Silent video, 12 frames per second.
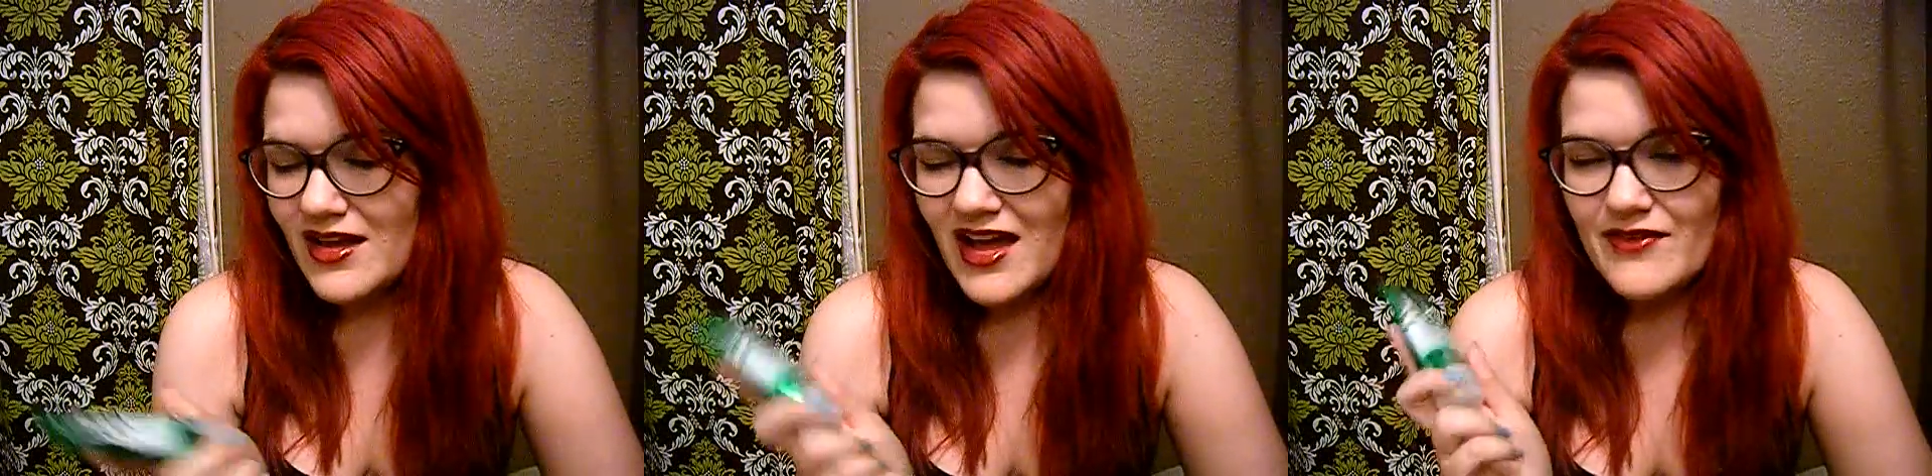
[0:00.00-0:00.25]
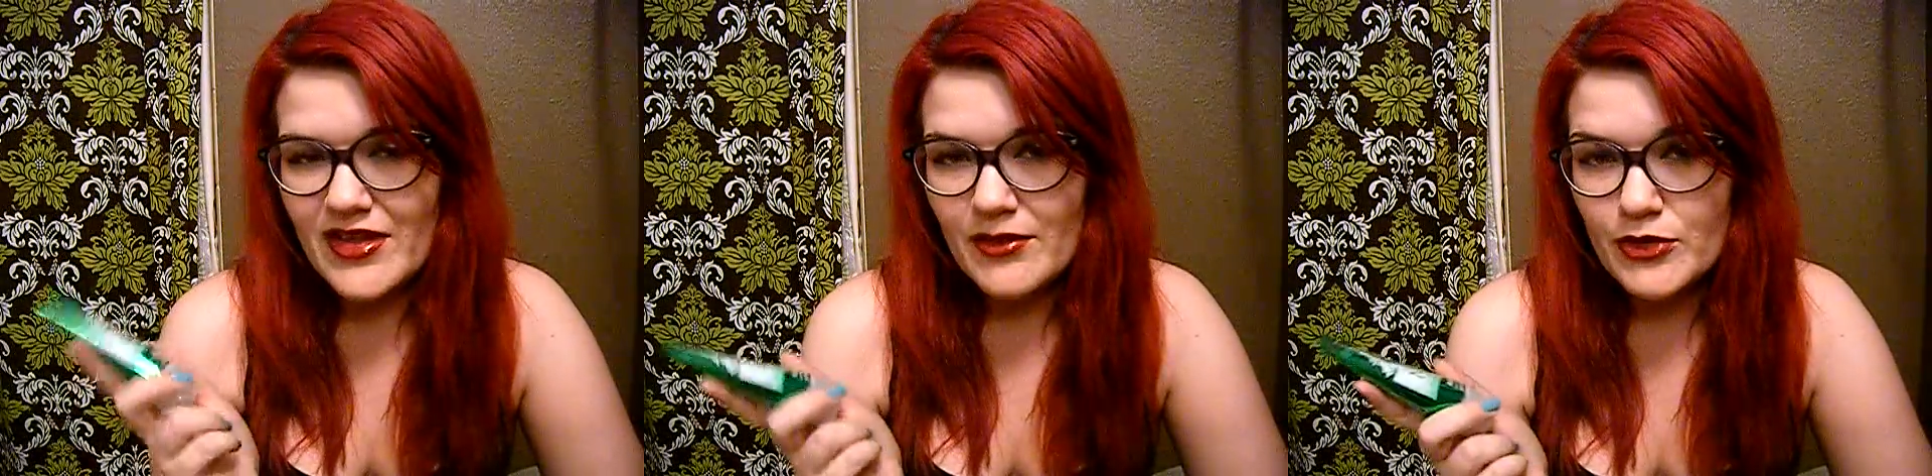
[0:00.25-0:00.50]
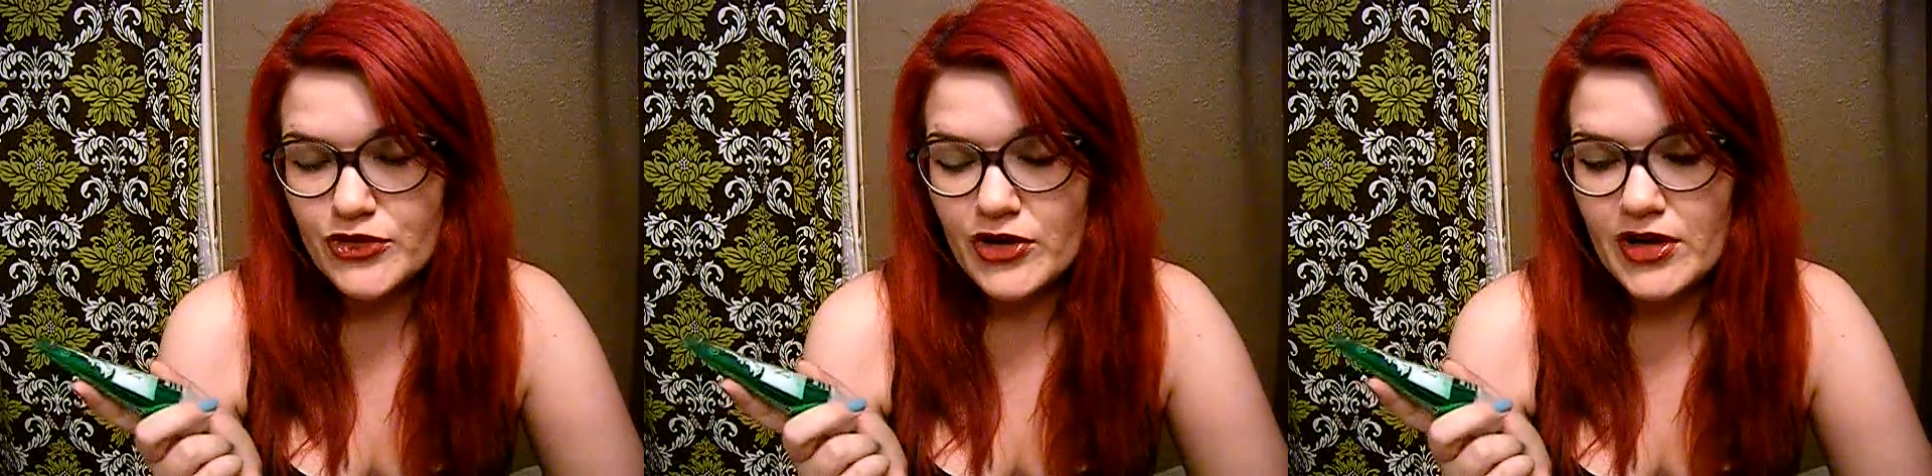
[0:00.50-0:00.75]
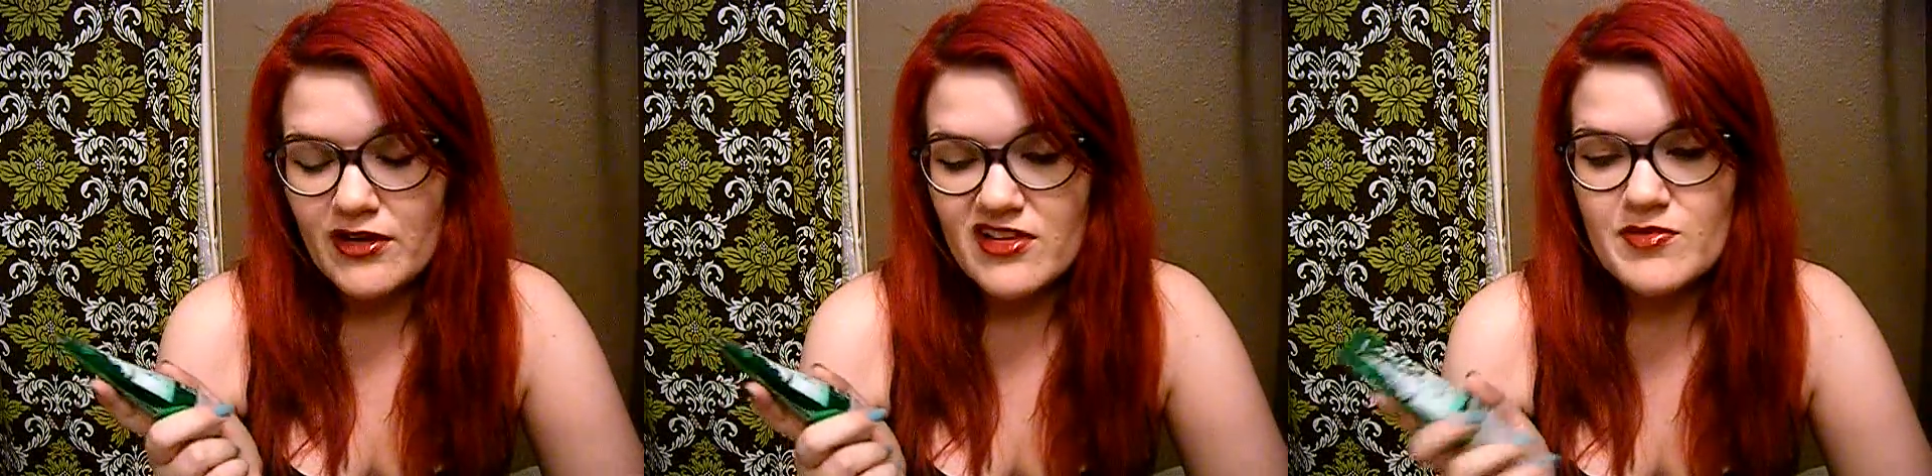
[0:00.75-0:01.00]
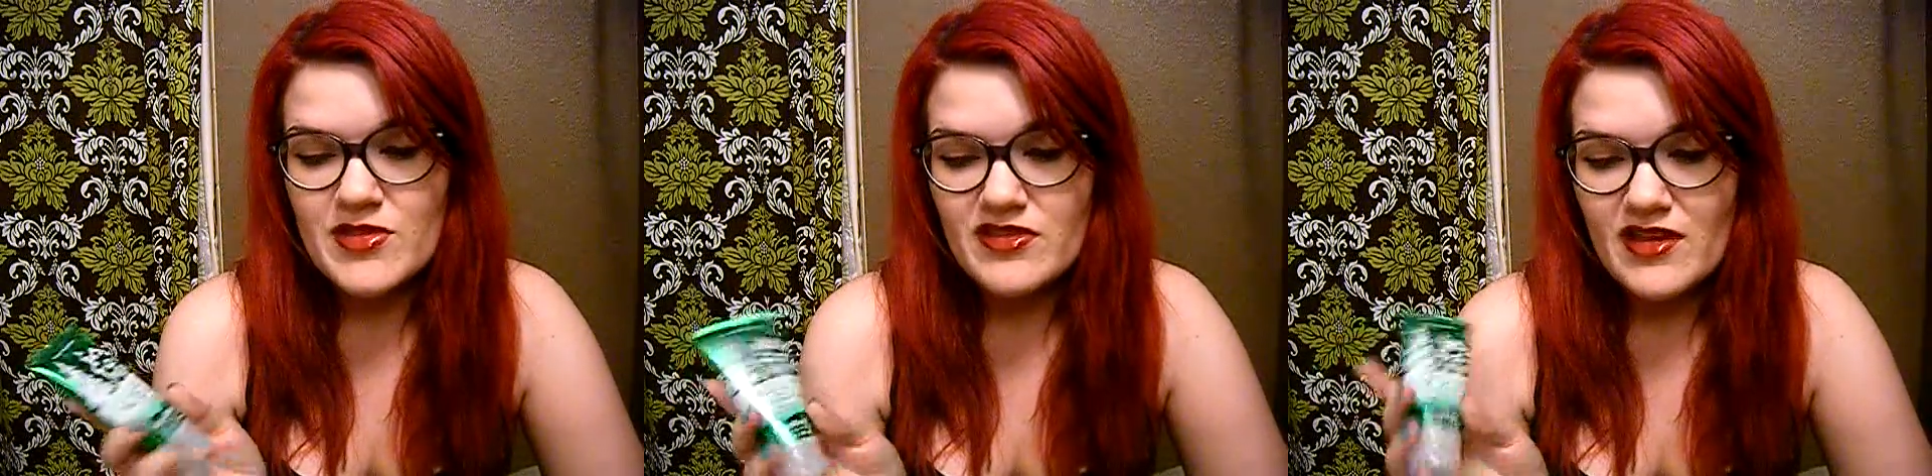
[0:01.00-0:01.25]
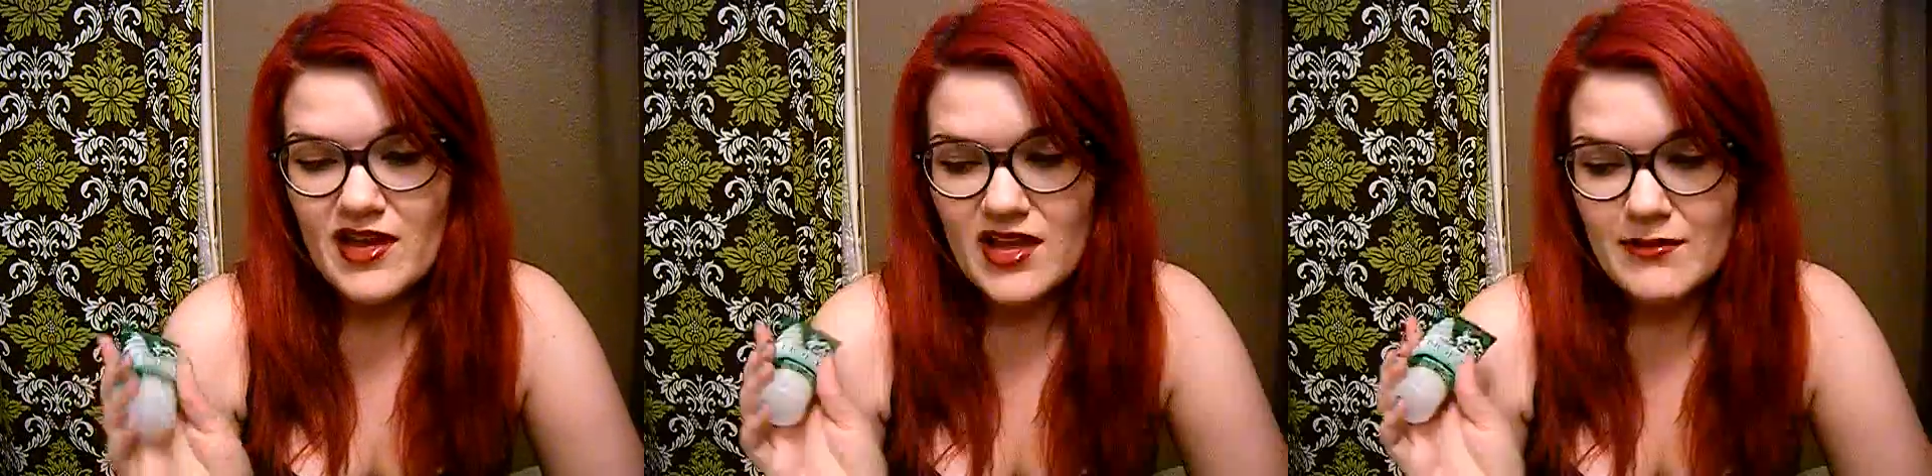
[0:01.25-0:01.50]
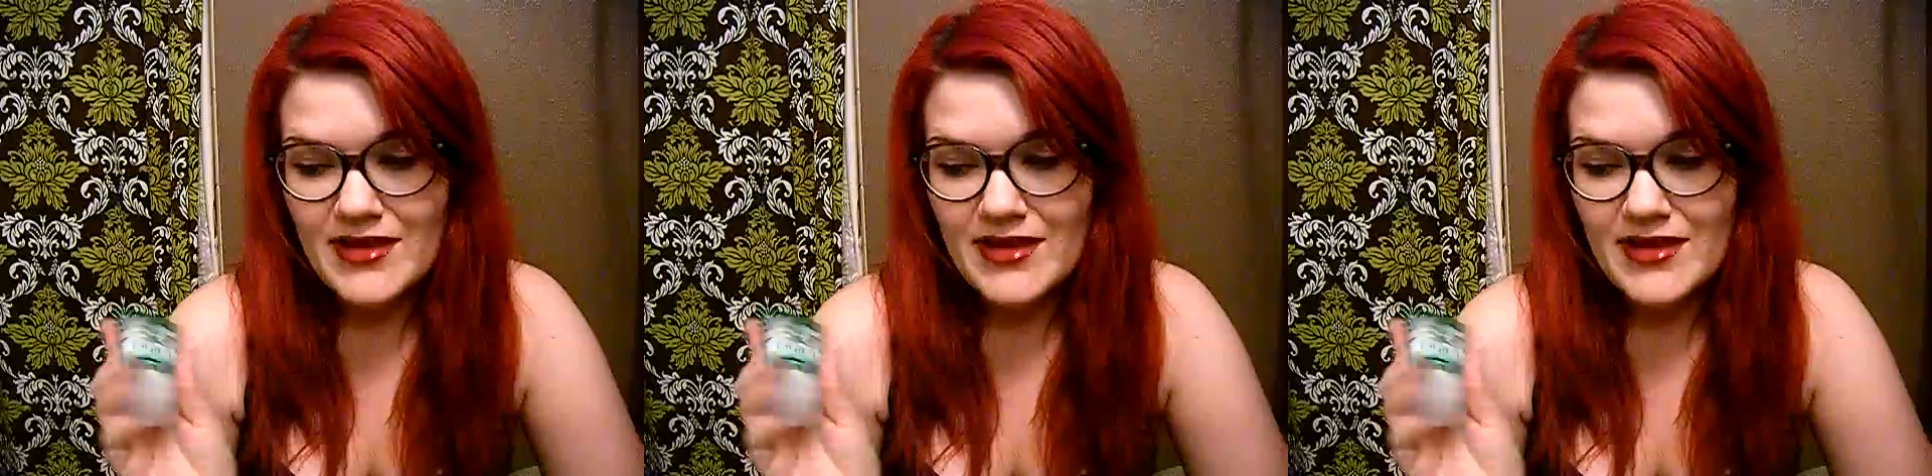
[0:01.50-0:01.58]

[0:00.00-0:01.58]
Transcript: available during Christmas time,